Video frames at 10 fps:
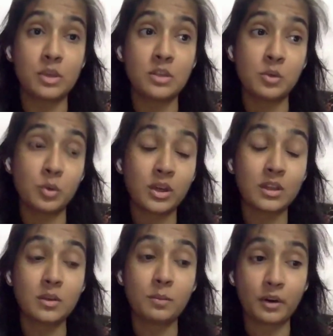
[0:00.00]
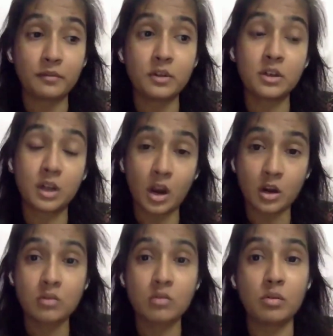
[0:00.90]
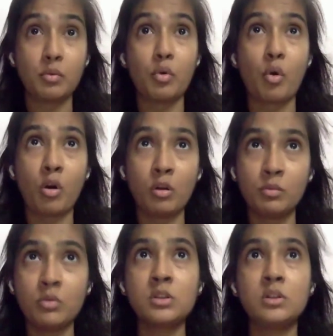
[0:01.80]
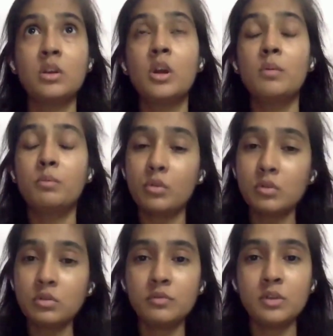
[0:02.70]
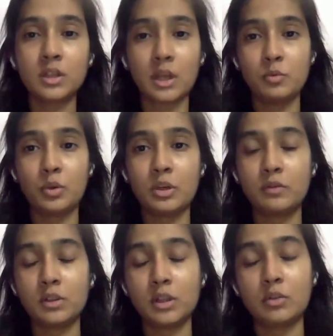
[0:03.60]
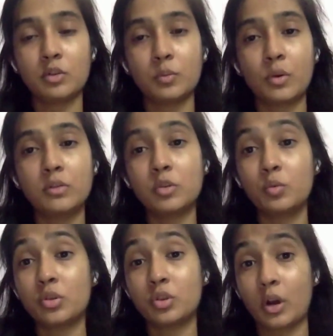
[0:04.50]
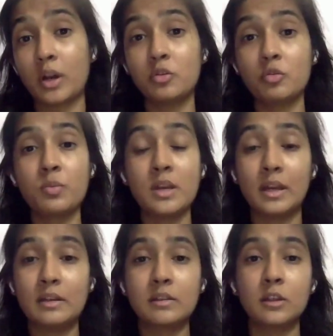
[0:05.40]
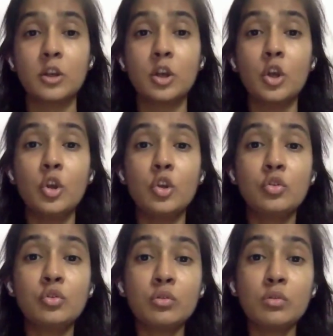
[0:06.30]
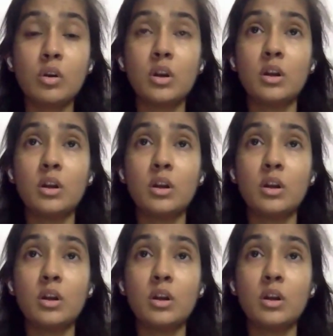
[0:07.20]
He's looking at the preferred card almost most of the times whenever that responses was tried to be elicited. So